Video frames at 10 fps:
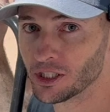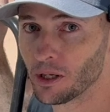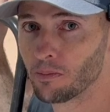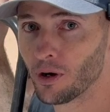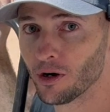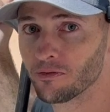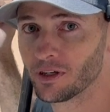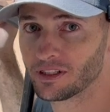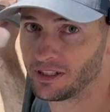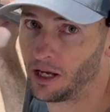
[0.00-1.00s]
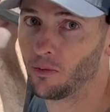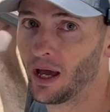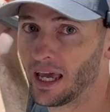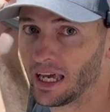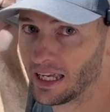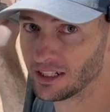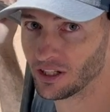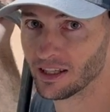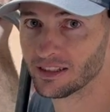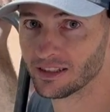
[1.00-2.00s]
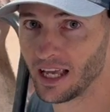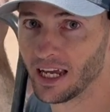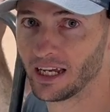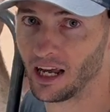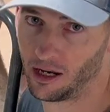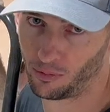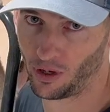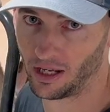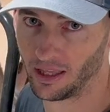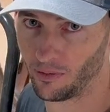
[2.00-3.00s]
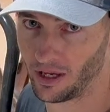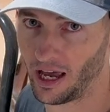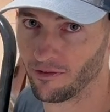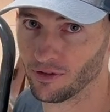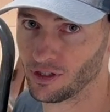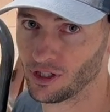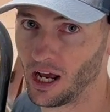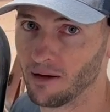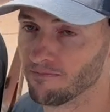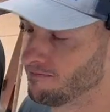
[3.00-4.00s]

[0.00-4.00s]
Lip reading: a perfect segue into the second upgrade that we have for the shop.